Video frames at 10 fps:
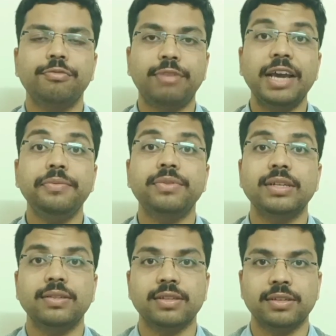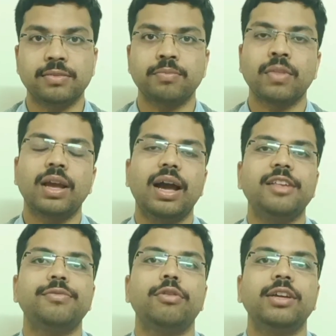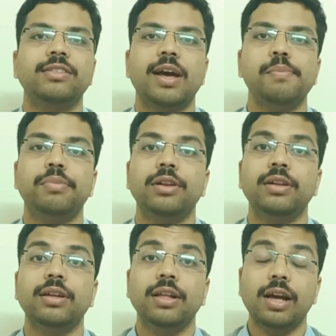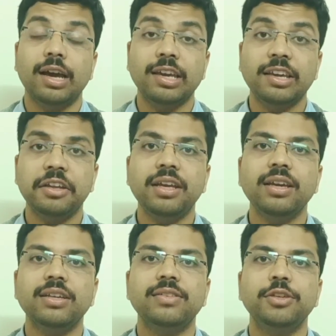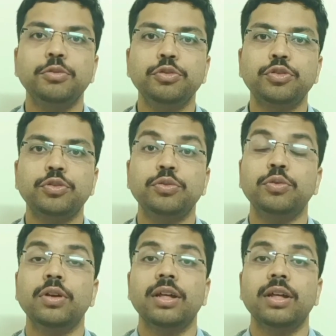five senses as for example hearing is used to